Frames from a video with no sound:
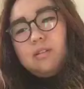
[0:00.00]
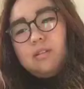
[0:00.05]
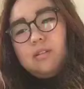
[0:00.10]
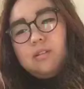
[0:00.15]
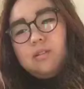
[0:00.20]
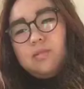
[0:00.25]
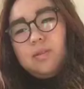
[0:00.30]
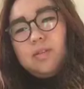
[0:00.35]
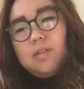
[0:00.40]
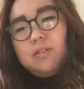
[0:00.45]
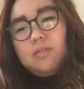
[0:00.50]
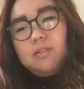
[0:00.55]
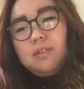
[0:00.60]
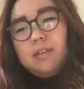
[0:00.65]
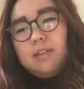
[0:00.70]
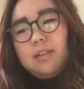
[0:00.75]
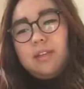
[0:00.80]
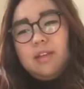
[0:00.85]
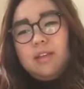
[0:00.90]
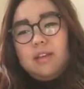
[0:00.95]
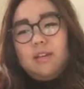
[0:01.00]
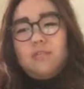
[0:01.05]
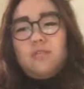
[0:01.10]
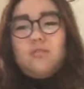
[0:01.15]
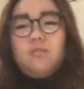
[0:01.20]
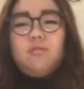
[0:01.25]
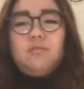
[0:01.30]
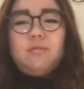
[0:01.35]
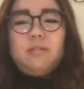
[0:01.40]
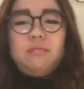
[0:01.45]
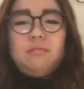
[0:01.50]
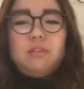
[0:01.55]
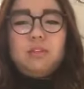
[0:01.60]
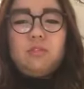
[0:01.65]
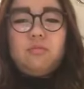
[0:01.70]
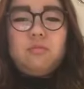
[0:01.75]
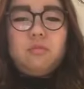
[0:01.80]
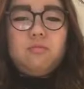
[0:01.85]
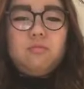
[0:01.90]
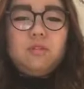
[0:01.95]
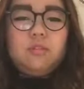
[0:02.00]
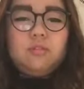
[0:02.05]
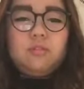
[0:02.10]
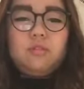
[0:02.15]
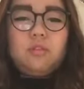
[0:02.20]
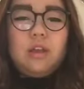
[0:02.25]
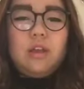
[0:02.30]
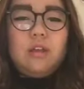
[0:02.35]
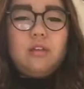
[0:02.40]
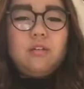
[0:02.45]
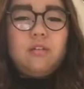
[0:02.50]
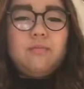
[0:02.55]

That's why it looks like it. I don't know why I'm mixing it to try.